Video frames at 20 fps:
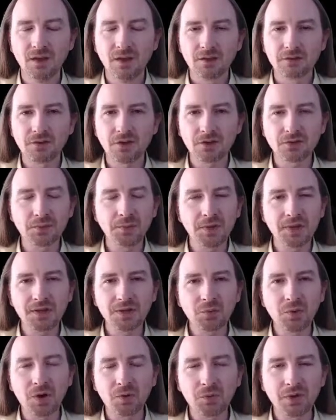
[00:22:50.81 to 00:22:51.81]
So ultimately
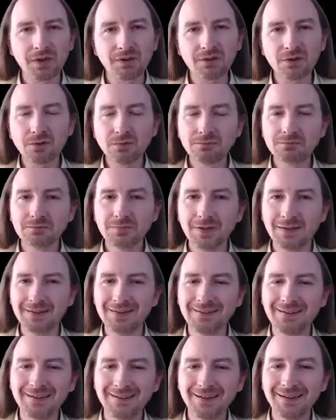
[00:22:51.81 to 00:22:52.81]
what we do,
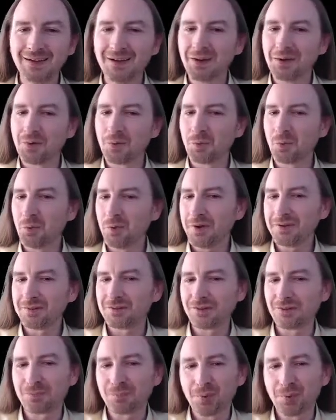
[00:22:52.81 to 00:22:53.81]
we
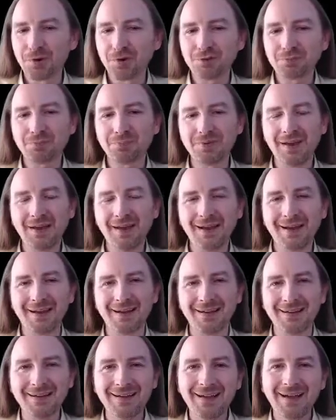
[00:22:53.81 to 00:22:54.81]
just push
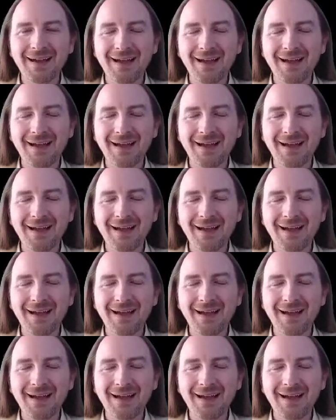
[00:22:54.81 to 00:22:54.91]
play,